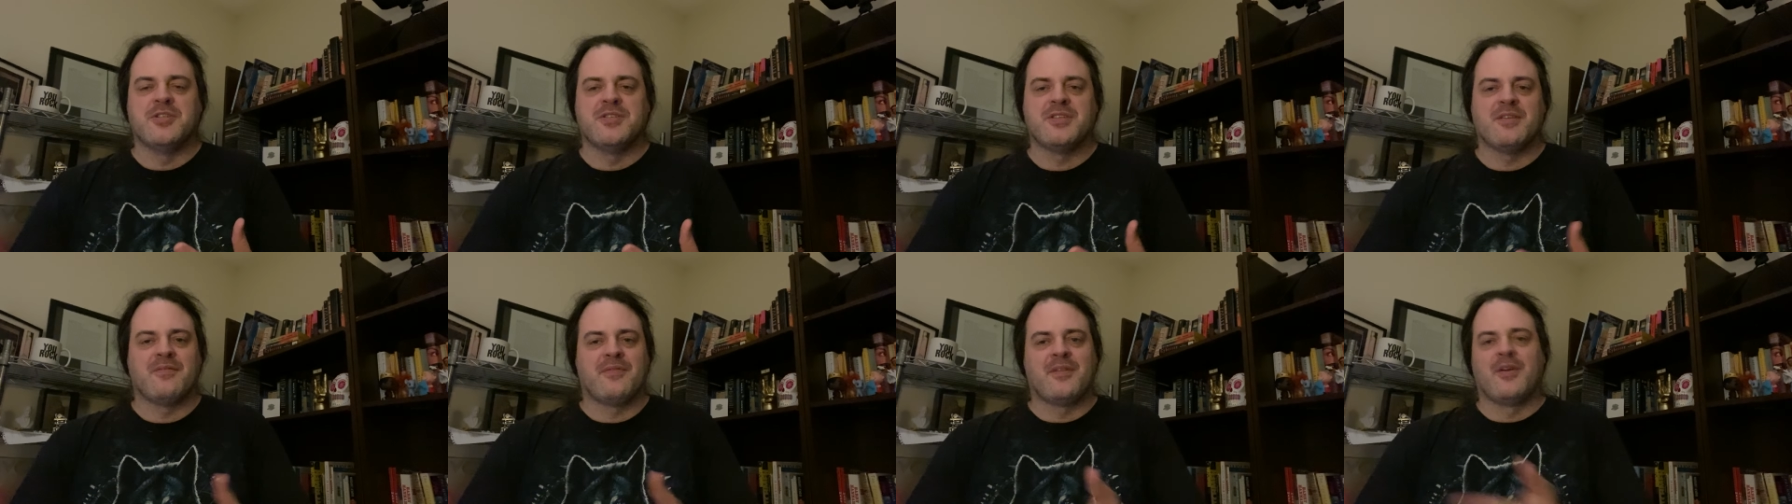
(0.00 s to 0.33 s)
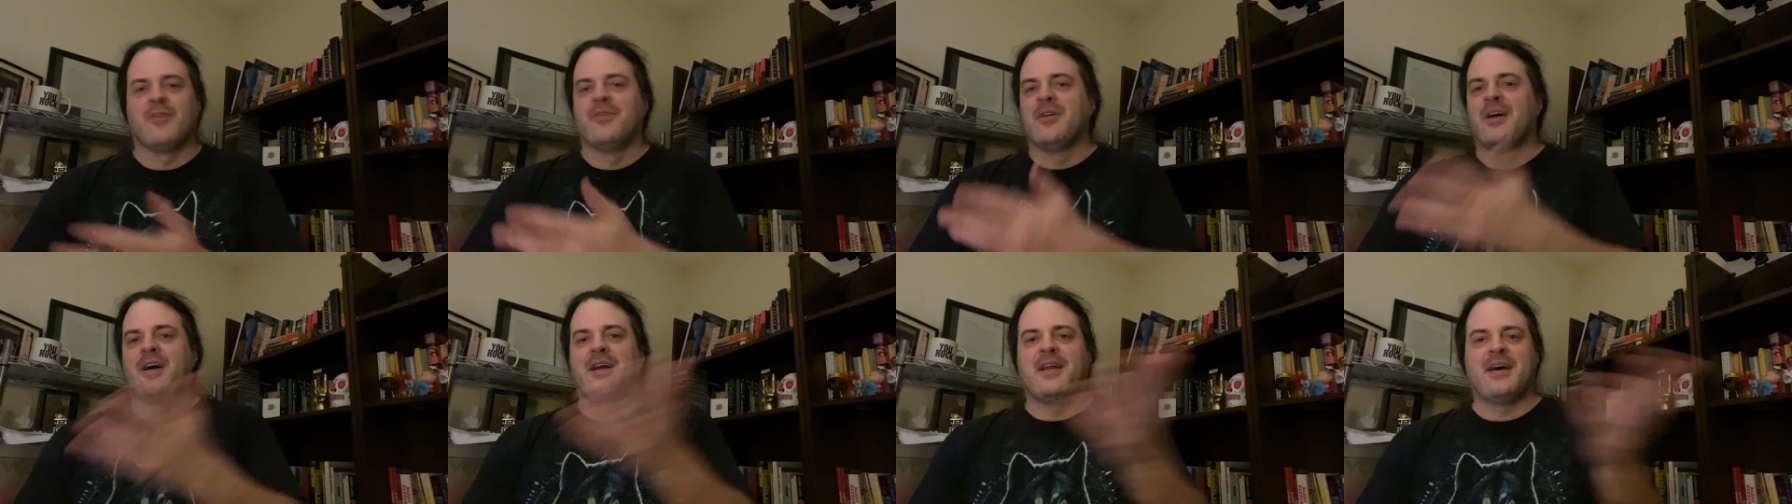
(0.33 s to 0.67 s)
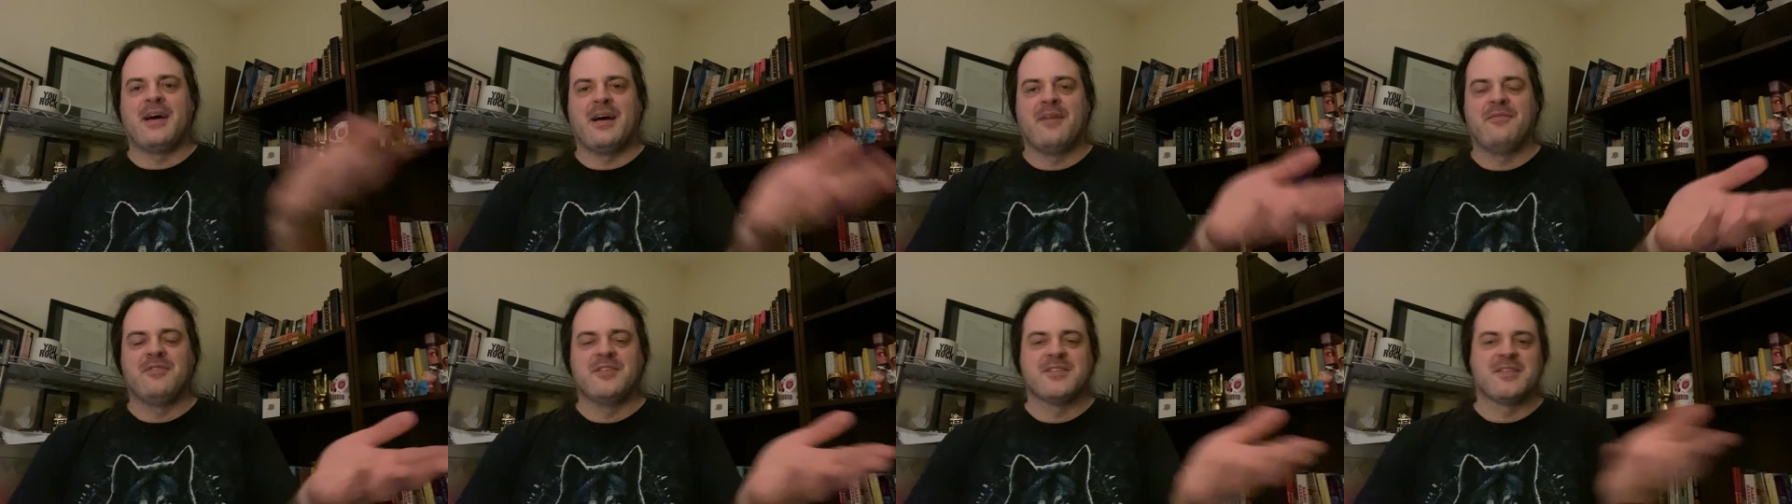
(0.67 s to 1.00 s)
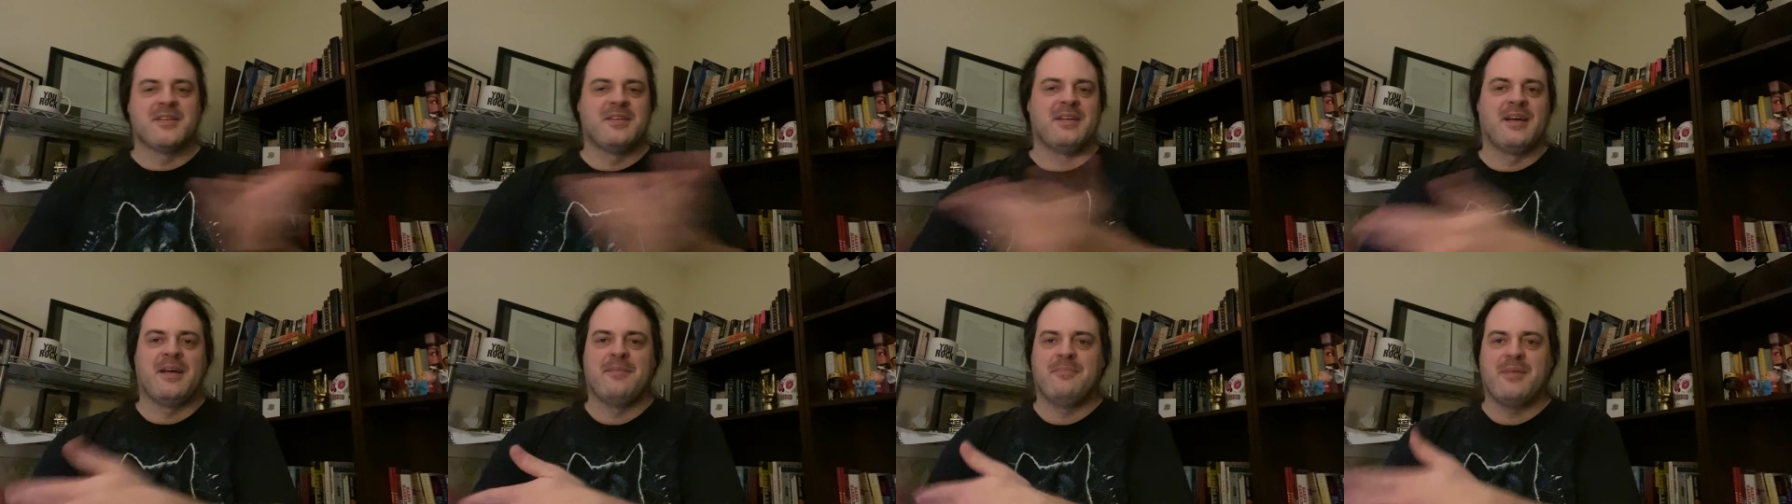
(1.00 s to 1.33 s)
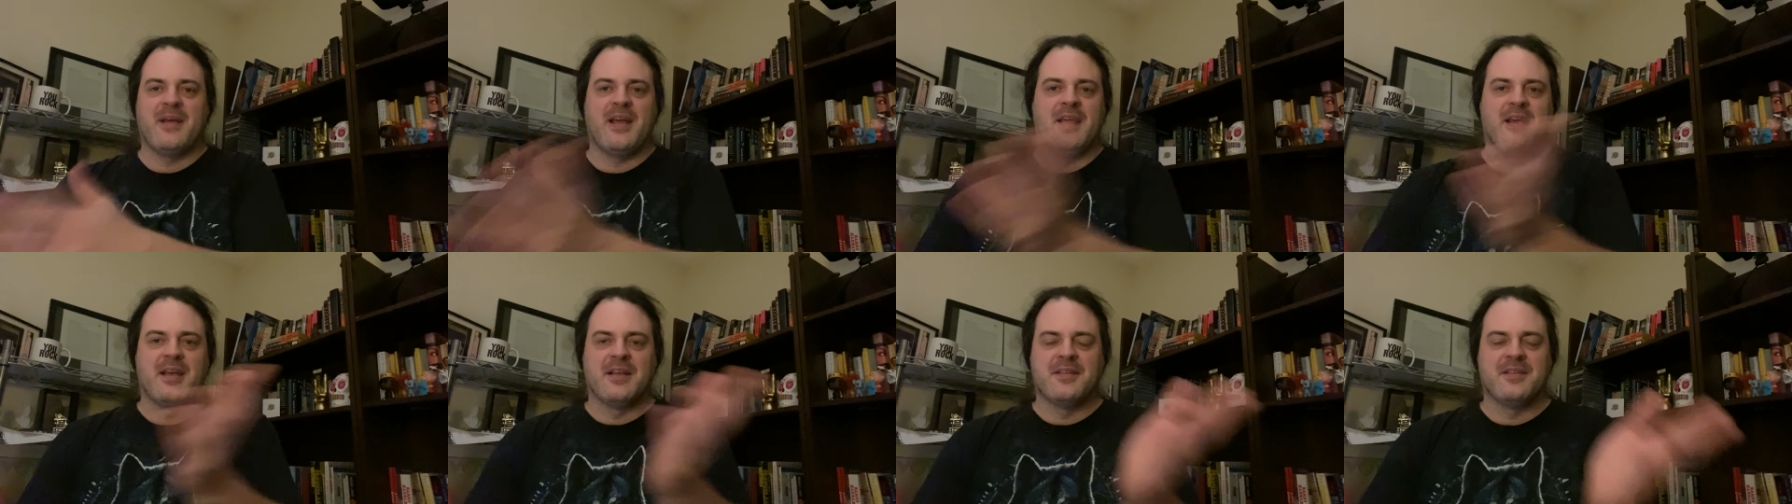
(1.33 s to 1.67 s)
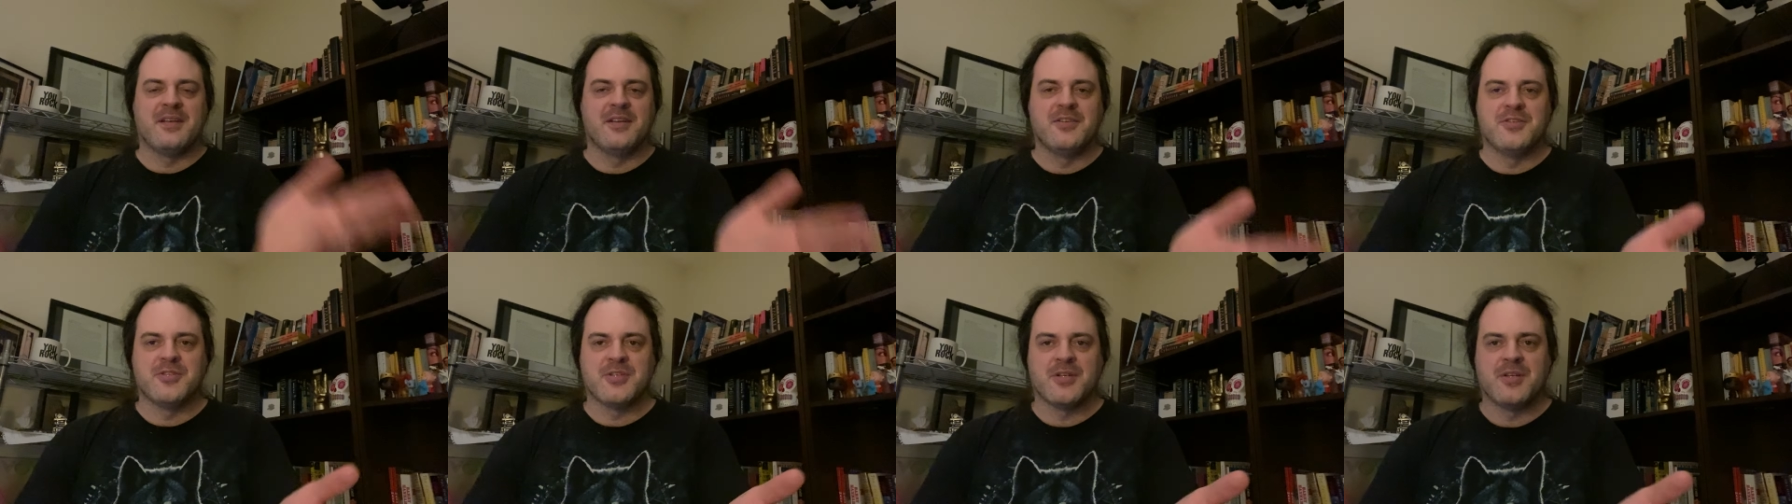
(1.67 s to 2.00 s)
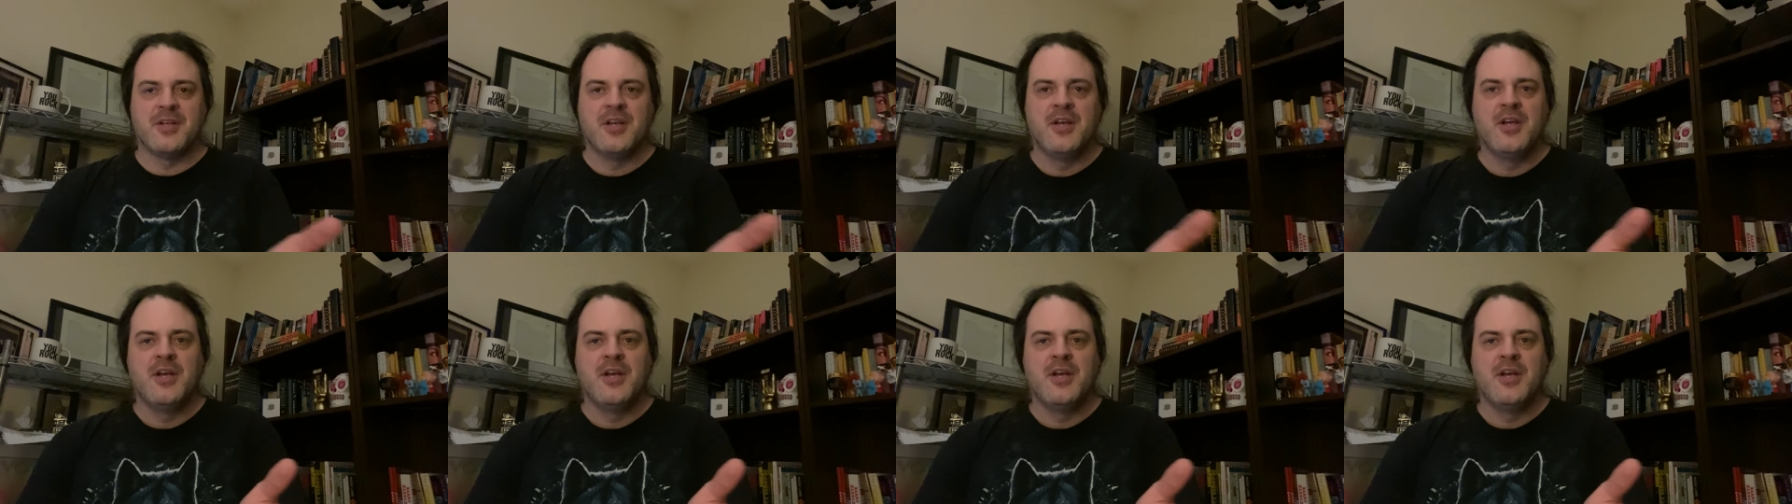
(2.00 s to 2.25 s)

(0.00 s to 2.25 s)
stuff they're not obviously not paying attention